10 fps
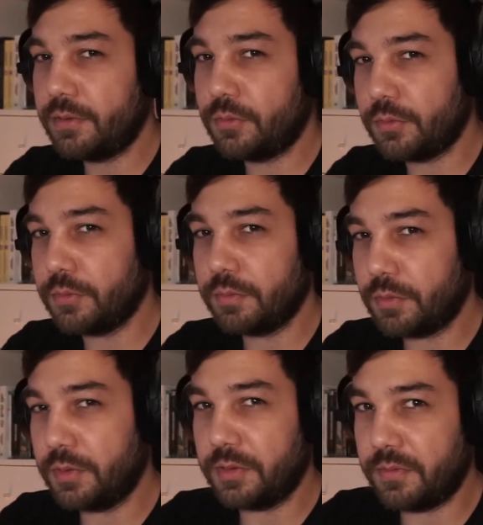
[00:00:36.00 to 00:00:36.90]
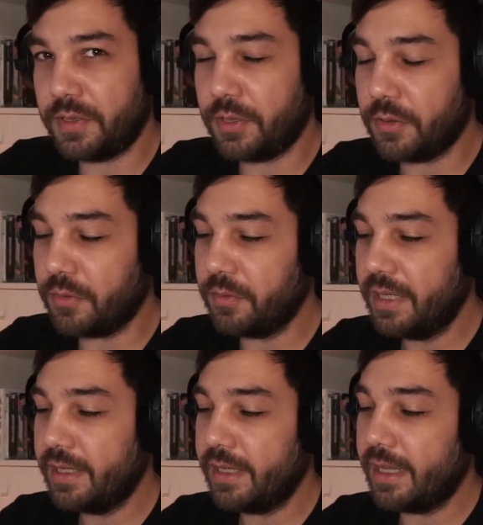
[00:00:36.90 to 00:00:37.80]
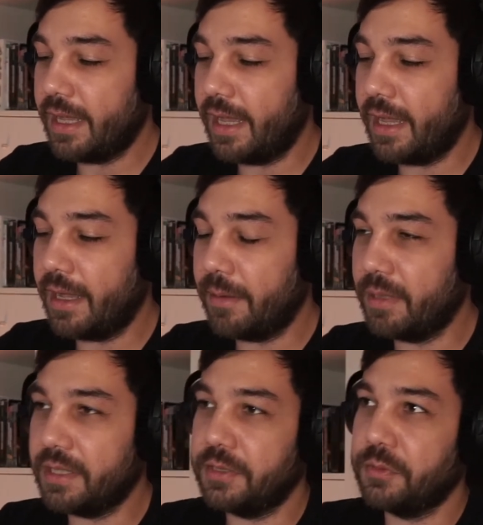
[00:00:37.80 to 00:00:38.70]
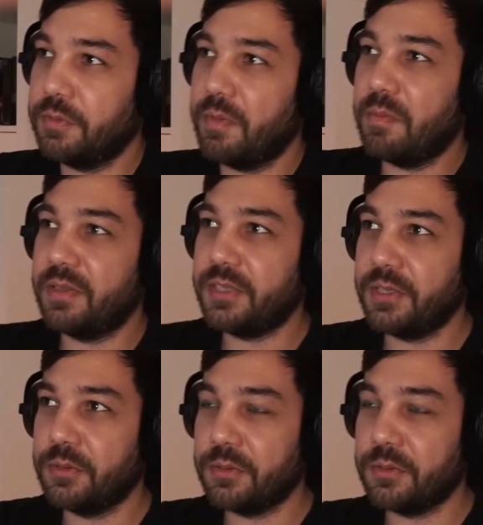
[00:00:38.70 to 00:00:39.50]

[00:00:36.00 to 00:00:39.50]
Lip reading: to this video, but I just remember seeing those